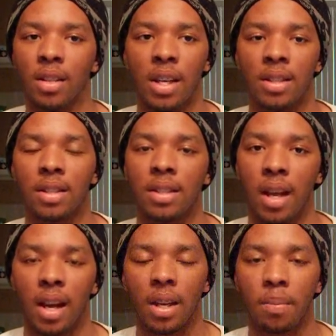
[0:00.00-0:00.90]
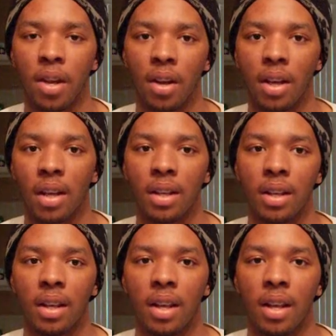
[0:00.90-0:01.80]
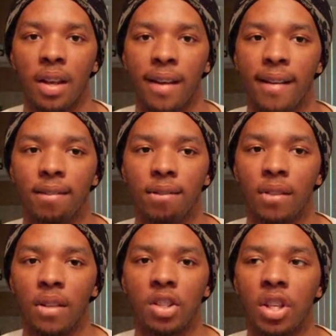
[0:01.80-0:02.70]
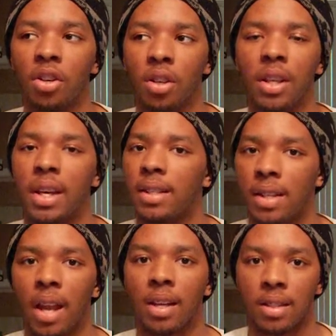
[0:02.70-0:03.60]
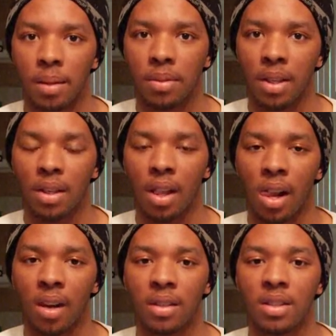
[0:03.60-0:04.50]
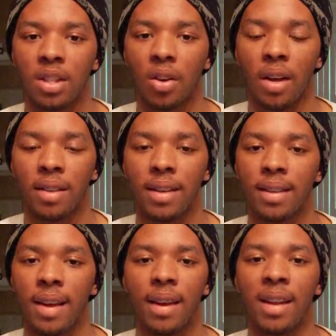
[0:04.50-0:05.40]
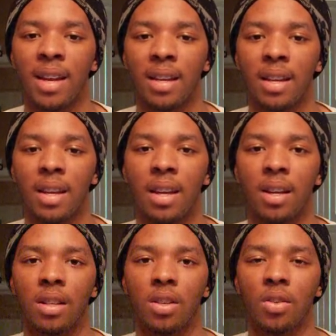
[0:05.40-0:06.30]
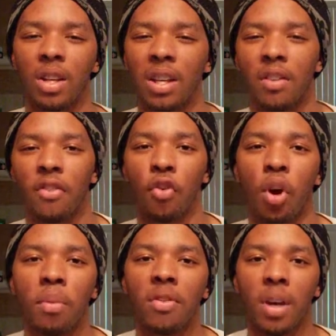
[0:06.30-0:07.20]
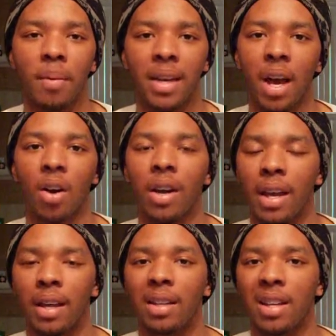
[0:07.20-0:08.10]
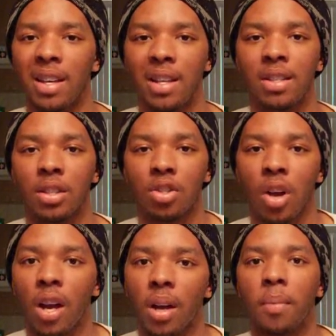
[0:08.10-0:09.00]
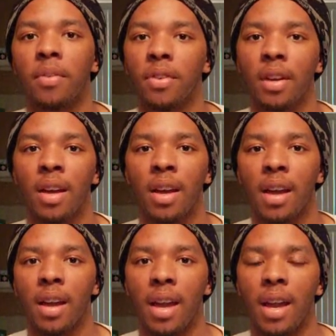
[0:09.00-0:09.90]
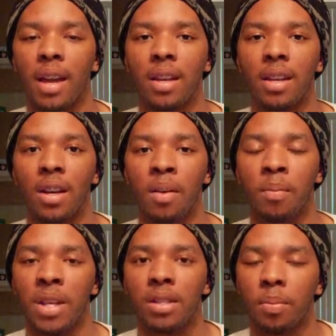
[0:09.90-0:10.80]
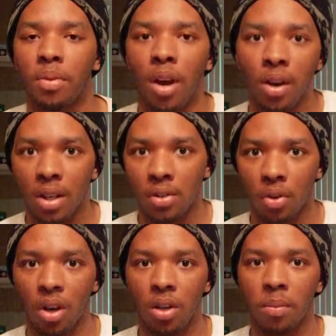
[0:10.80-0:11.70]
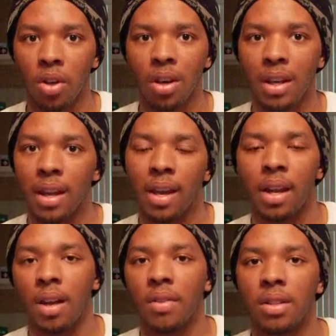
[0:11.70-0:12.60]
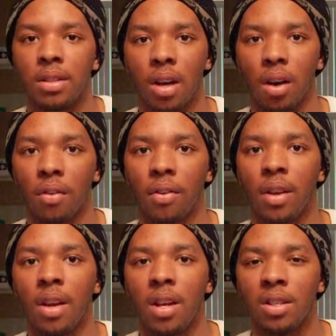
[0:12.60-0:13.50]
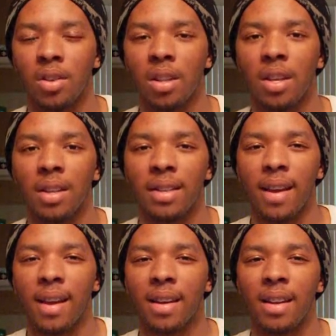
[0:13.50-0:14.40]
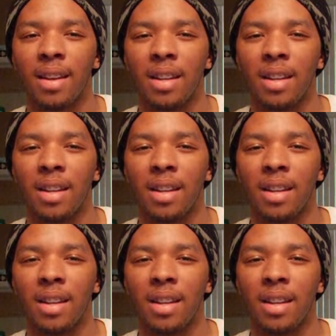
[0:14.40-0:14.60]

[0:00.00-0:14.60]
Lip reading: in society, period, generally is not accepted. So I think that any form of coming out is a triumph and a means of progress for our community in and of itself. So I think that,